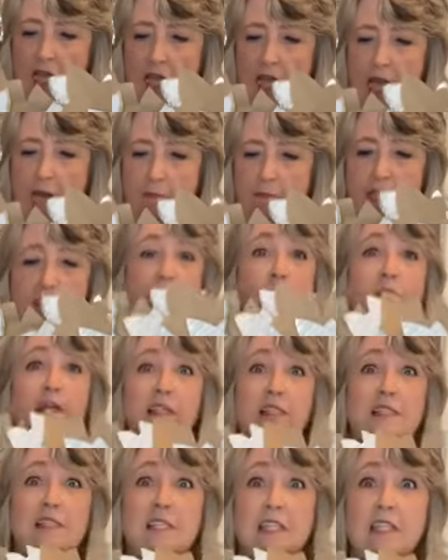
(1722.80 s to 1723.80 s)
Um, that's why
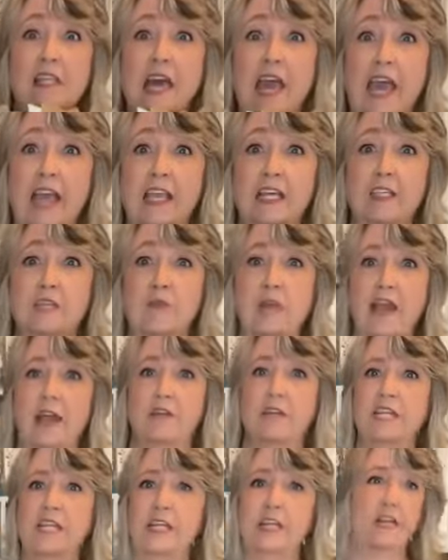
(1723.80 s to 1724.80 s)
it's still hanging
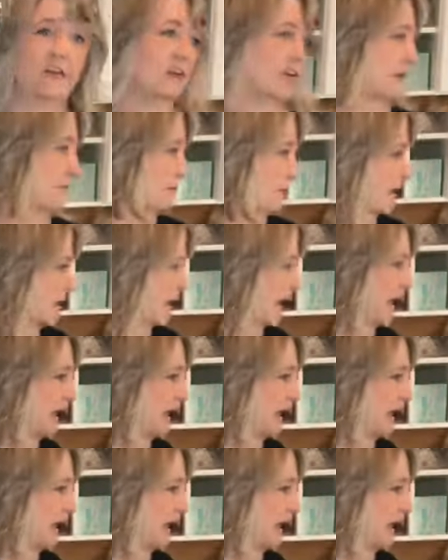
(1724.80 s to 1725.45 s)
around here at my